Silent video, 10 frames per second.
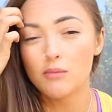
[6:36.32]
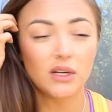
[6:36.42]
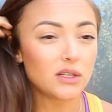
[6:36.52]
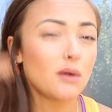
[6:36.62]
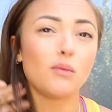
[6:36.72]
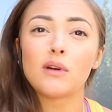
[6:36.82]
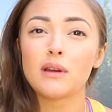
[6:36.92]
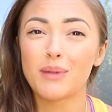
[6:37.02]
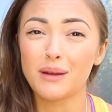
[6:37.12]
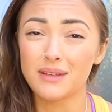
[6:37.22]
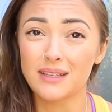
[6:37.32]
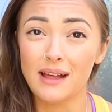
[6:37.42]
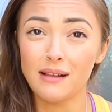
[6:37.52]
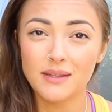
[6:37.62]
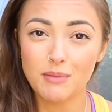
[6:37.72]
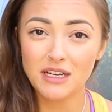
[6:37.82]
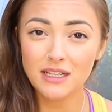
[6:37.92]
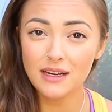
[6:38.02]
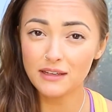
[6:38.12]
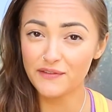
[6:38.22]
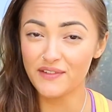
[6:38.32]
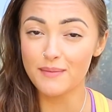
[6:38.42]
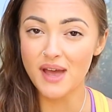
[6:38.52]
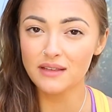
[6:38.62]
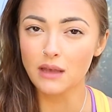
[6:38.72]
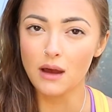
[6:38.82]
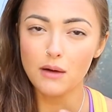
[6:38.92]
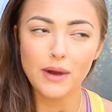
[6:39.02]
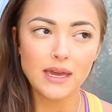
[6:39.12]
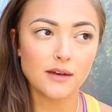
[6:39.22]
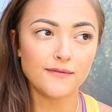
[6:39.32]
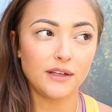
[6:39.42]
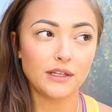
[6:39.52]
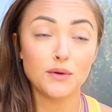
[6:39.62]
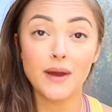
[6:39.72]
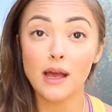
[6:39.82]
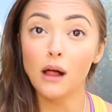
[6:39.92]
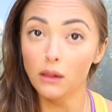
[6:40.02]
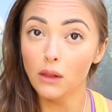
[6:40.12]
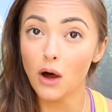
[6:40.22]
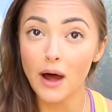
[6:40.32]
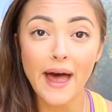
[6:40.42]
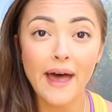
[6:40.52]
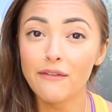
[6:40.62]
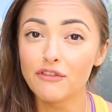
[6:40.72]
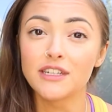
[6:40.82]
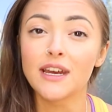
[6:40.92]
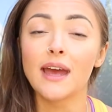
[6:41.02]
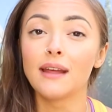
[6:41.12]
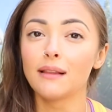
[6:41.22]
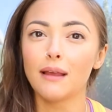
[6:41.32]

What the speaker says: but don't worry about the scale. Especially as females, our weight can fluctuate a lot every day.